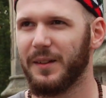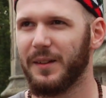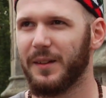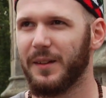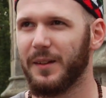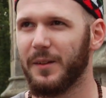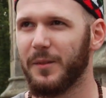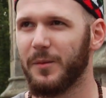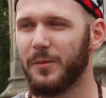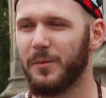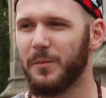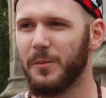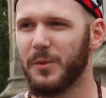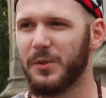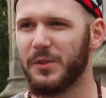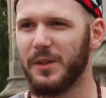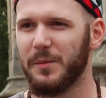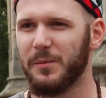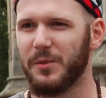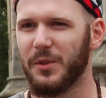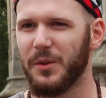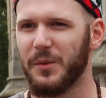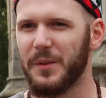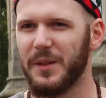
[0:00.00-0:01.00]
kind of
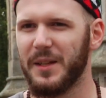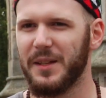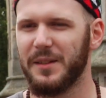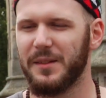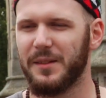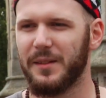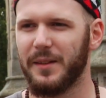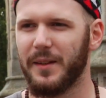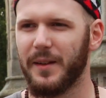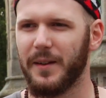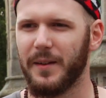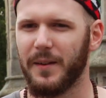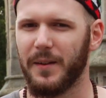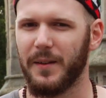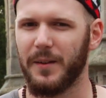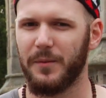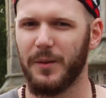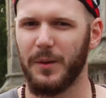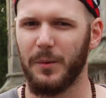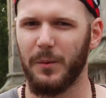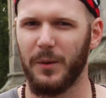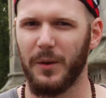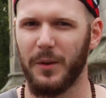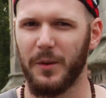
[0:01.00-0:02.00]
Muslims on the internet. I
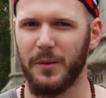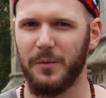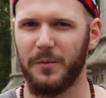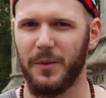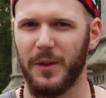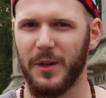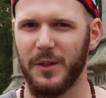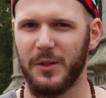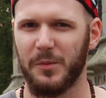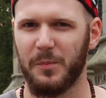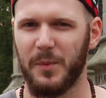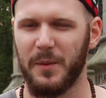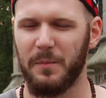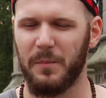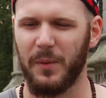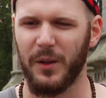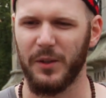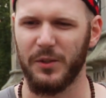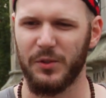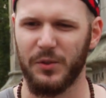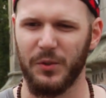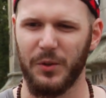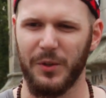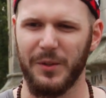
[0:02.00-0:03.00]
think one of the first people
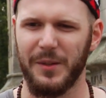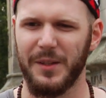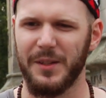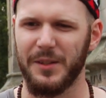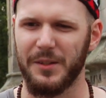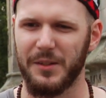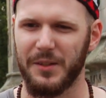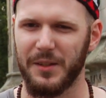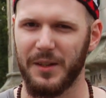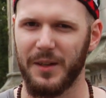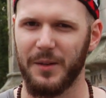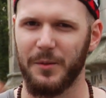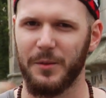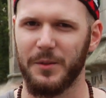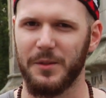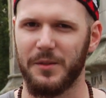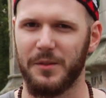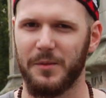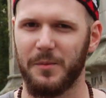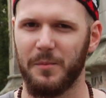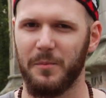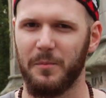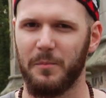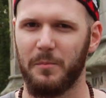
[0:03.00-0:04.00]
I saw on the internet
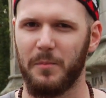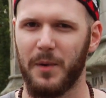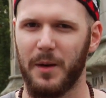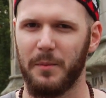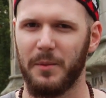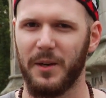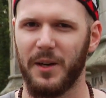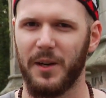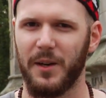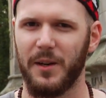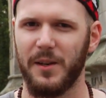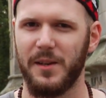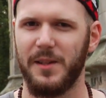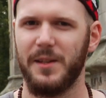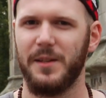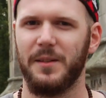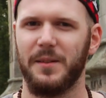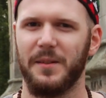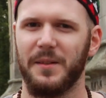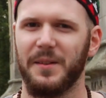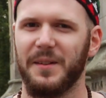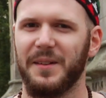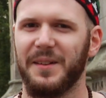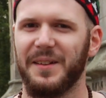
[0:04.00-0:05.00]
was Baba
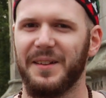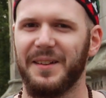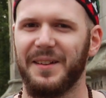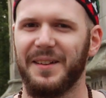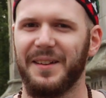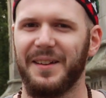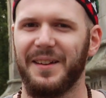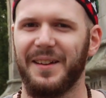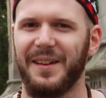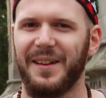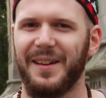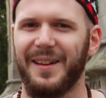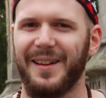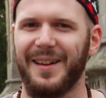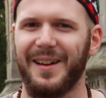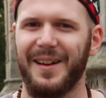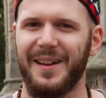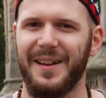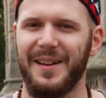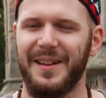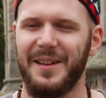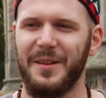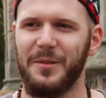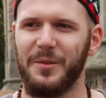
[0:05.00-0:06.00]
Ali,
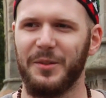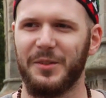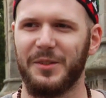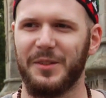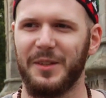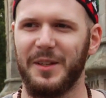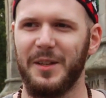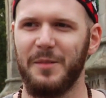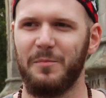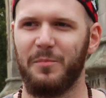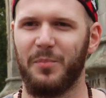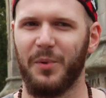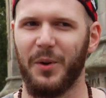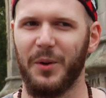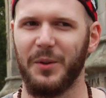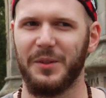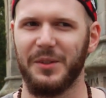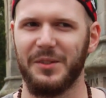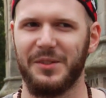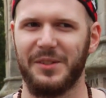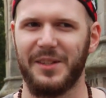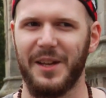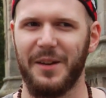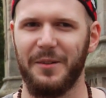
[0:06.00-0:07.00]
and he broke
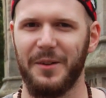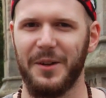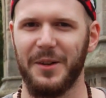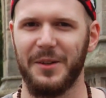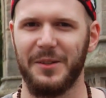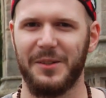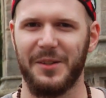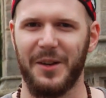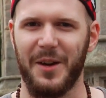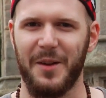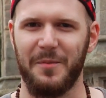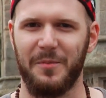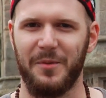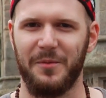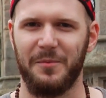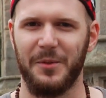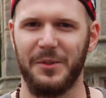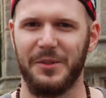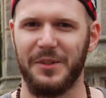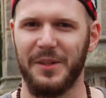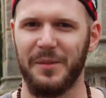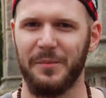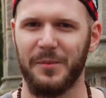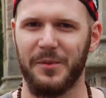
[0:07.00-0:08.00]
the stereotype of
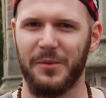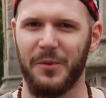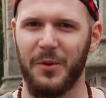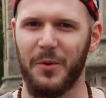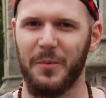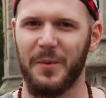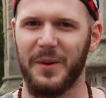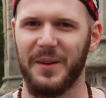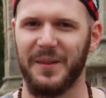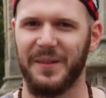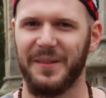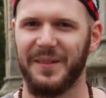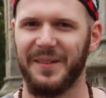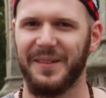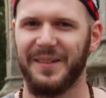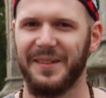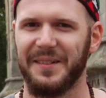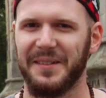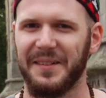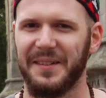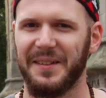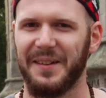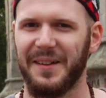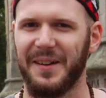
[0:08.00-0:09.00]
Muslims for me.
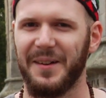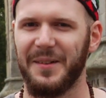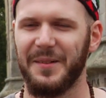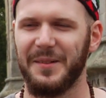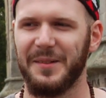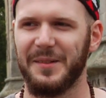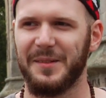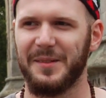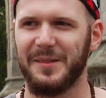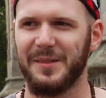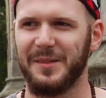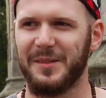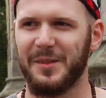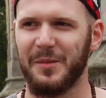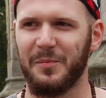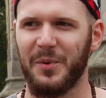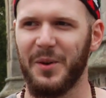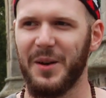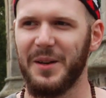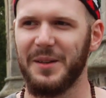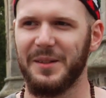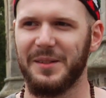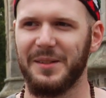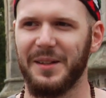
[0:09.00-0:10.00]
I was
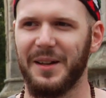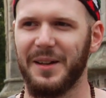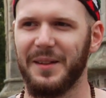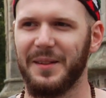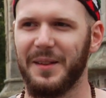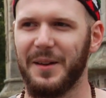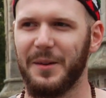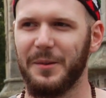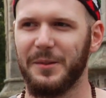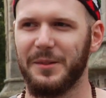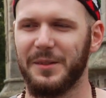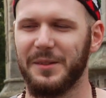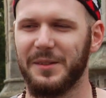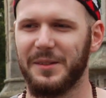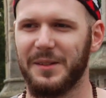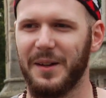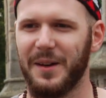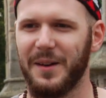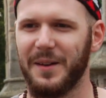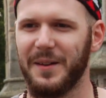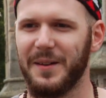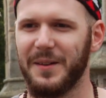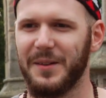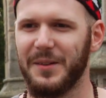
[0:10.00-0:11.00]
surprised that there was this
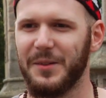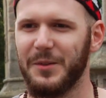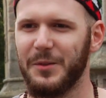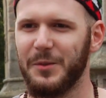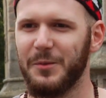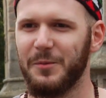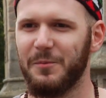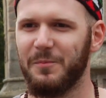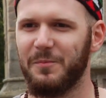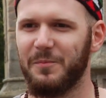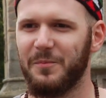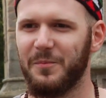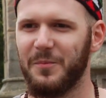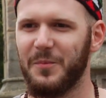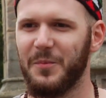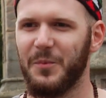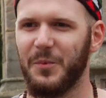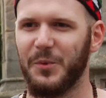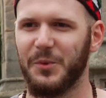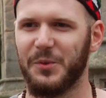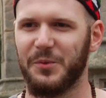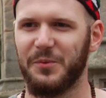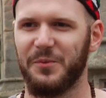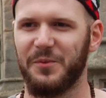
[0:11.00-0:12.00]
guy who
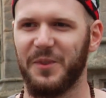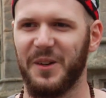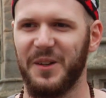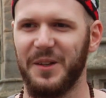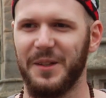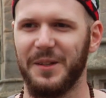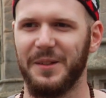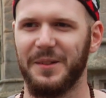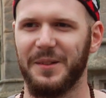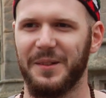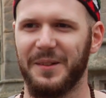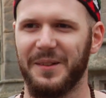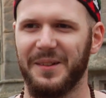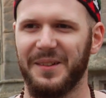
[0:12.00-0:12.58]
was funny